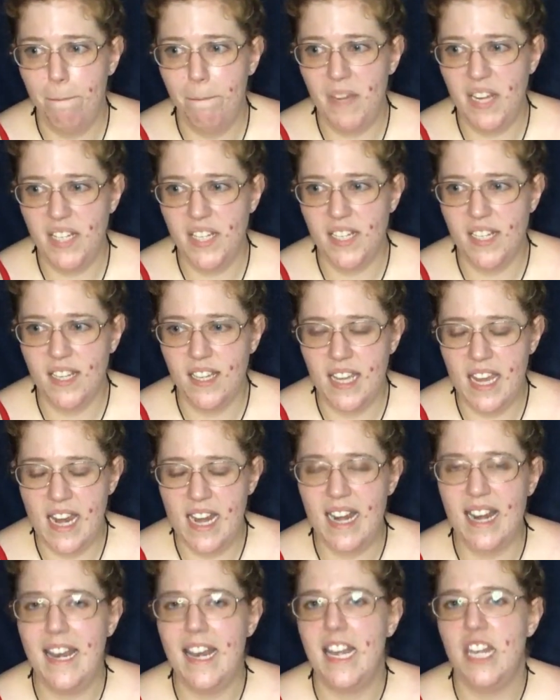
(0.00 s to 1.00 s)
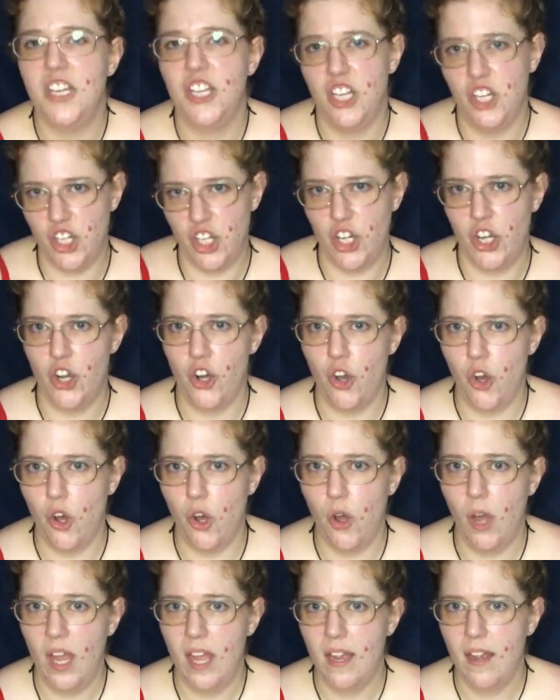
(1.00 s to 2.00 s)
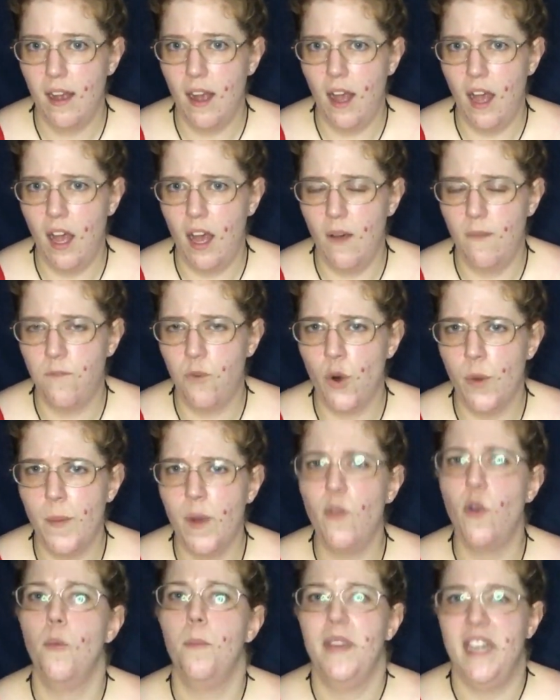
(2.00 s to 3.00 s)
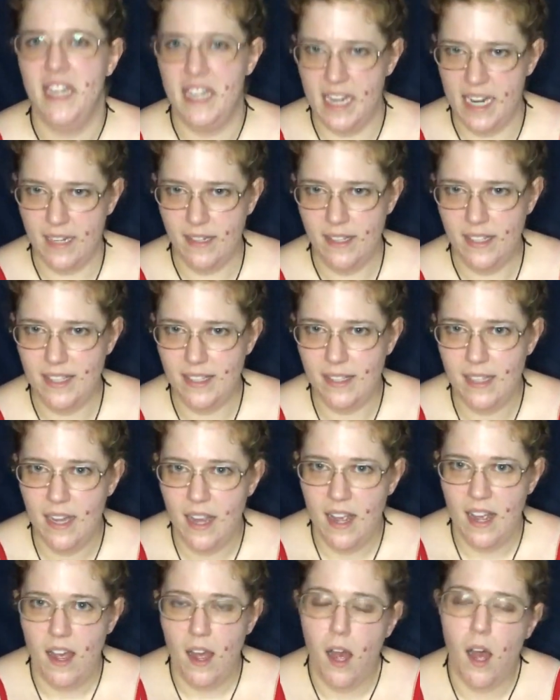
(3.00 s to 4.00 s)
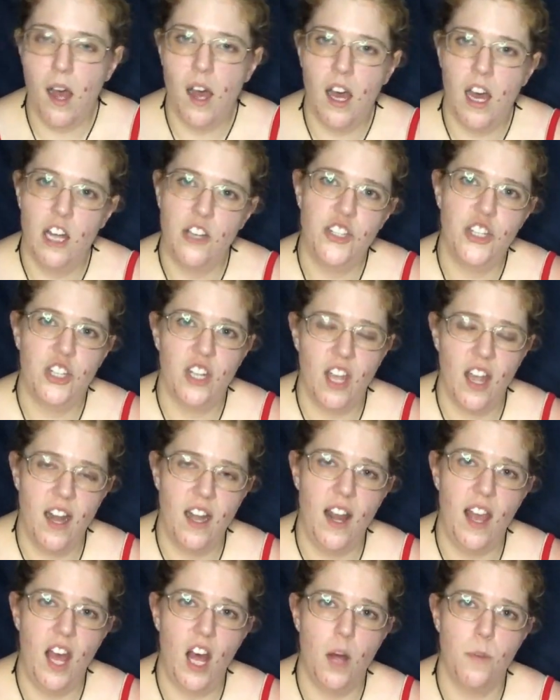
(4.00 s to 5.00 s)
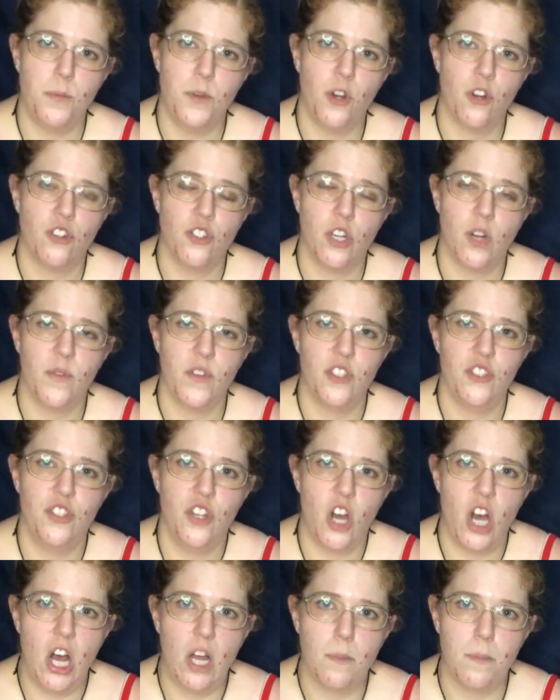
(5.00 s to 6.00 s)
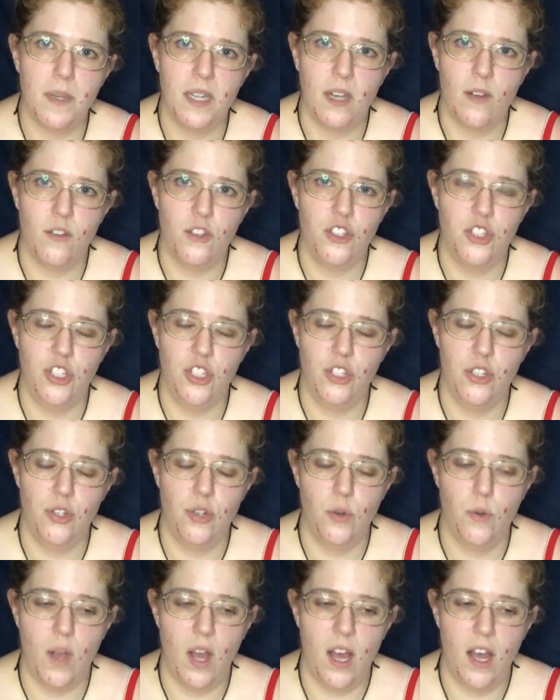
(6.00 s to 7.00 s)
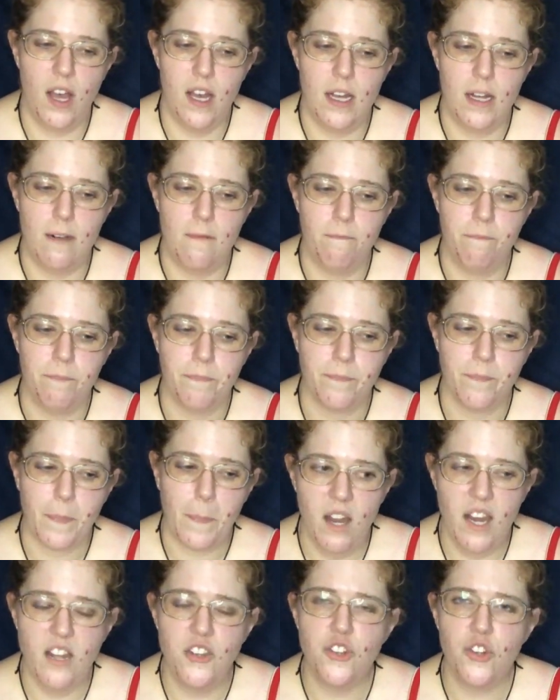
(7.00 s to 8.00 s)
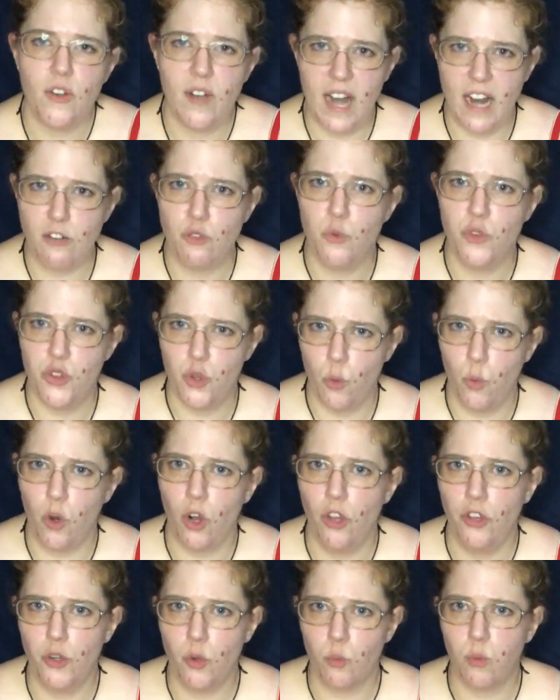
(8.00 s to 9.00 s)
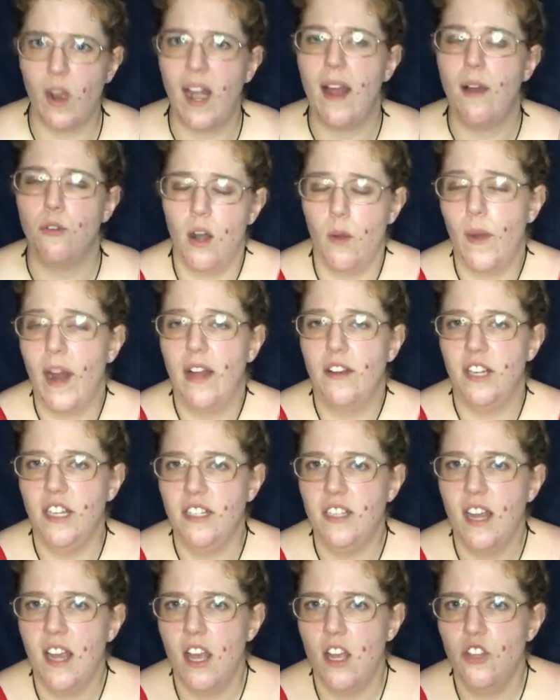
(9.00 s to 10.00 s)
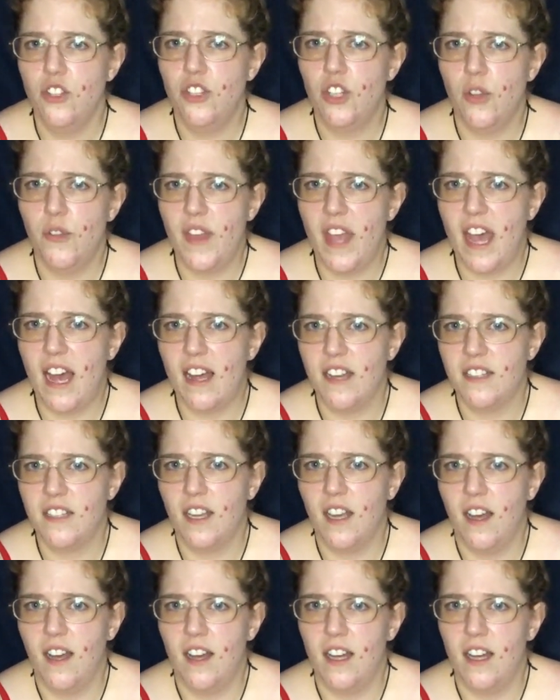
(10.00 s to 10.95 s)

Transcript: basically an additional form of obedience to kind of help your service dog be able to interact with the world around it, so that